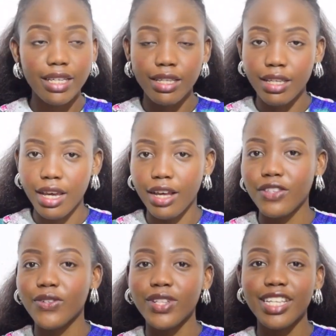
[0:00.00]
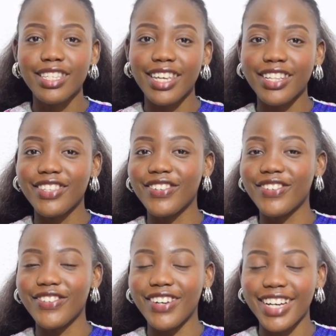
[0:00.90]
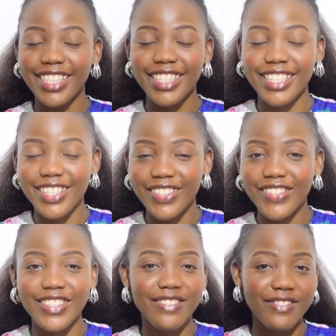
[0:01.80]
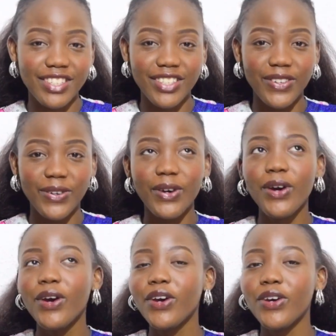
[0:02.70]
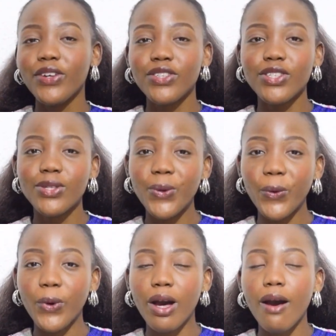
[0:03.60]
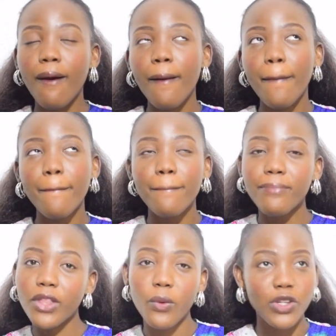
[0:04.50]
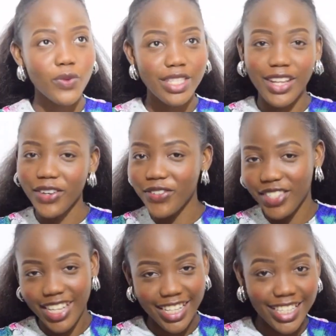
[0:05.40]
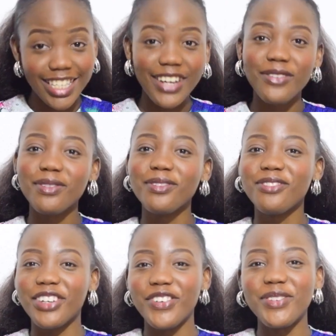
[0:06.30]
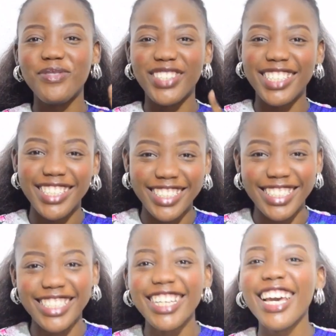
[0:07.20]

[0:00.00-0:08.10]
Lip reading: yeah, so let's get right into the video. So where do we start? Let's start from the very beginning.